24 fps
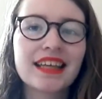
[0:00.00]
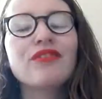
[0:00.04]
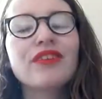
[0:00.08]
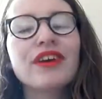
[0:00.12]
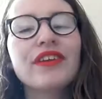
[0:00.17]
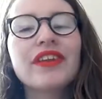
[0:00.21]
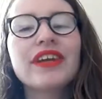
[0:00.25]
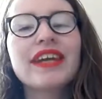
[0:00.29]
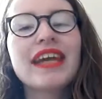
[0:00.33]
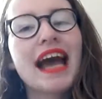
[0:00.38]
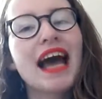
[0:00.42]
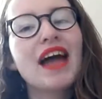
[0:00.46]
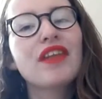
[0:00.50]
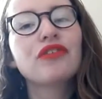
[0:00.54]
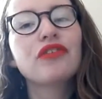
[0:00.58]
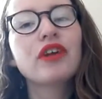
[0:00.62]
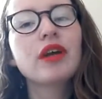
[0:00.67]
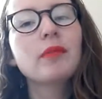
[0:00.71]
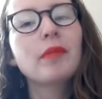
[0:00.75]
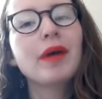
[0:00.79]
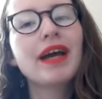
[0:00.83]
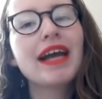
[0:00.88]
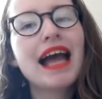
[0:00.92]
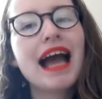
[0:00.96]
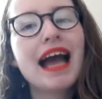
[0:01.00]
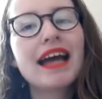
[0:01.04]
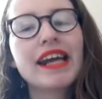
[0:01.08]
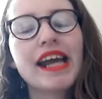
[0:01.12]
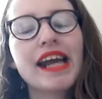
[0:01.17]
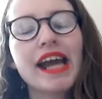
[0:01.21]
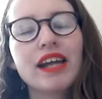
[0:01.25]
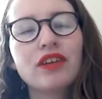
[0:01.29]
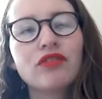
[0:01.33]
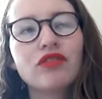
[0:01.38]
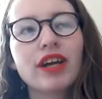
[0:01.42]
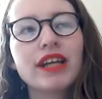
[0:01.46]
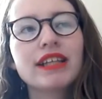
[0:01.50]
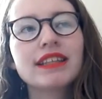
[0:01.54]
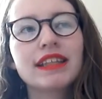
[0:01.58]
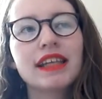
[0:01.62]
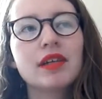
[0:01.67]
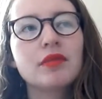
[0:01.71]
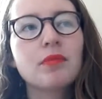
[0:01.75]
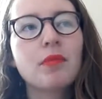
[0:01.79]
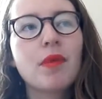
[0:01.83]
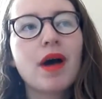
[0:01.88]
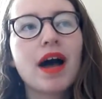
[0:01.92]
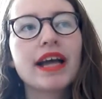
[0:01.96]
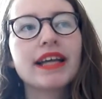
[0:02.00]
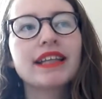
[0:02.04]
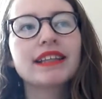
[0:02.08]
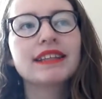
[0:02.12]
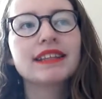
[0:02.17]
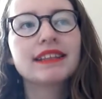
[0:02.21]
I read The Gathering by Anne Enright in my